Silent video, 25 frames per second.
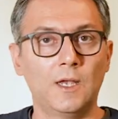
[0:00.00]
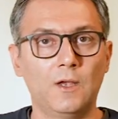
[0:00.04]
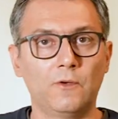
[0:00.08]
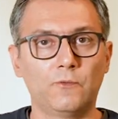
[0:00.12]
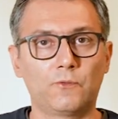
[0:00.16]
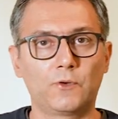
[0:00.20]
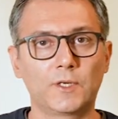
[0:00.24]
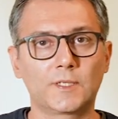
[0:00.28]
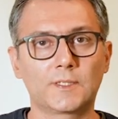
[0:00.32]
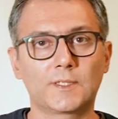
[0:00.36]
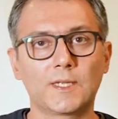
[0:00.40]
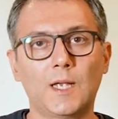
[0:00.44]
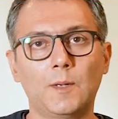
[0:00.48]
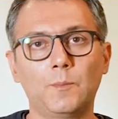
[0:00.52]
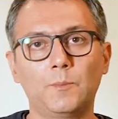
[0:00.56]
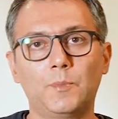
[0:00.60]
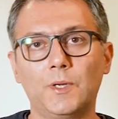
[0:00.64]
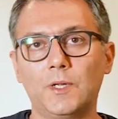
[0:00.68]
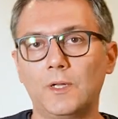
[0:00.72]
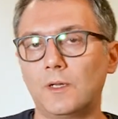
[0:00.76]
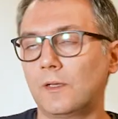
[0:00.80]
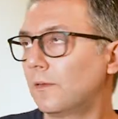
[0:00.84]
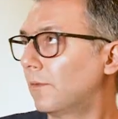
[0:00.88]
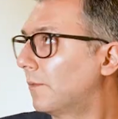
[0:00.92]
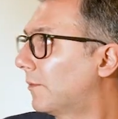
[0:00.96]
For
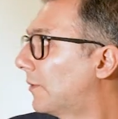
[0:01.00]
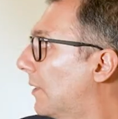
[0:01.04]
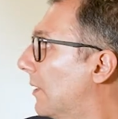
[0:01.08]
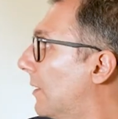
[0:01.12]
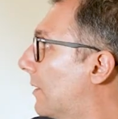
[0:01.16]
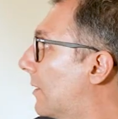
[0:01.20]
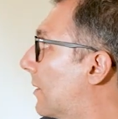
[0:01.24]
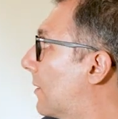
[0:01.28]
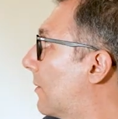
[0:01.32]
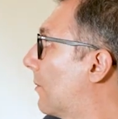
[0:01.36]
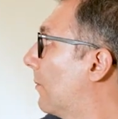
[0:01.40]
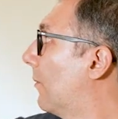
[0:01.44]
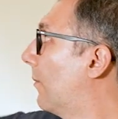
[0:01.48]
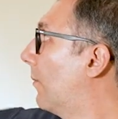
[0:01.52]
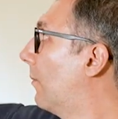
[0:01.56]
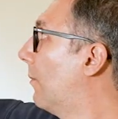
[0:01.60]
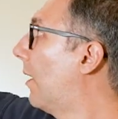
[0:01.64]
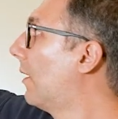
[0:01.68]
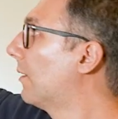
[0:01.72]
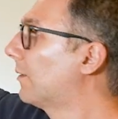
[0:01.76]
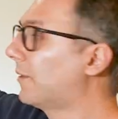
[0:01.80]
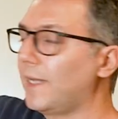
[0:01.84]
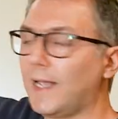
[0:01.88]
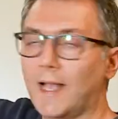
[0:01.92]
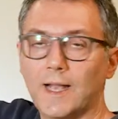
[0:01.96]
example, this
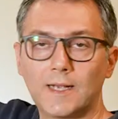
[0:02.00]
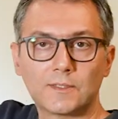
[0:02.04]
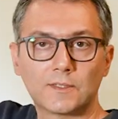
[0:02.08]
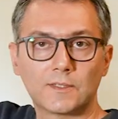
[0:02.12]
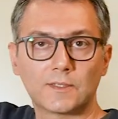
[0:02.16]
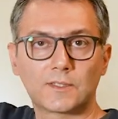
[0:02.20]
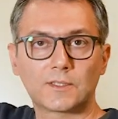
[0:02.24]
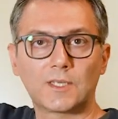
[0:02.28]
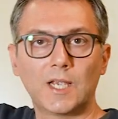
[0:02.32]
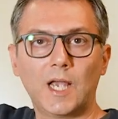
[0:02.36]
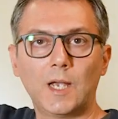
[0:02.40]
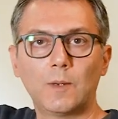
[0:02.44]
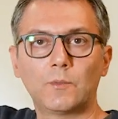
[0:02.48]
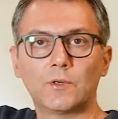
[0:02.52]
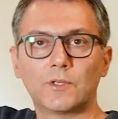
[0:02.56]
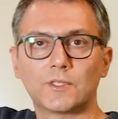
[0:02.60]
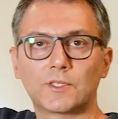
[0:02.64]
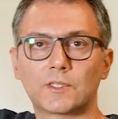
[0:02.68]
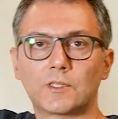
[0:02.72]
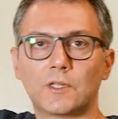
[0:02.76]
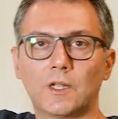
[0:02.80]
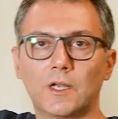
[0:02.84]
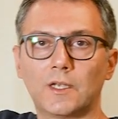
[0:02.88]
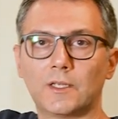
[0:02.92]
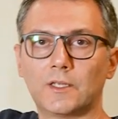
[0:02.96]
multi-axis camera
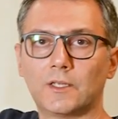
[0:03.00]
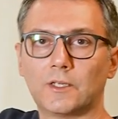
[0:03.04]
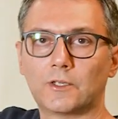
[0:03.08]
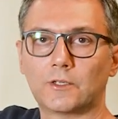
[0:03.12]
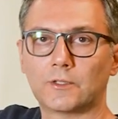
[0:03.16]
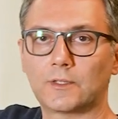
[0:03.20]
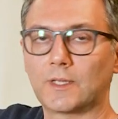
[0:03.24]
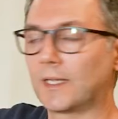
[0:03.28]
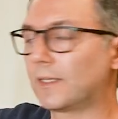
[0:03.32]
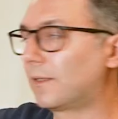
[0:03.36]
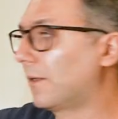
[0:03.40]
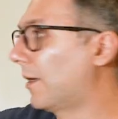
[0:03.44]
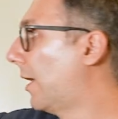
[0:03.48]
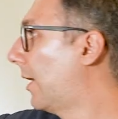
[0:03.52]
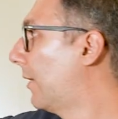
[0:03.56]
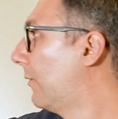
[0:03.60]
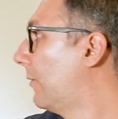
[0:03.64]
slider that I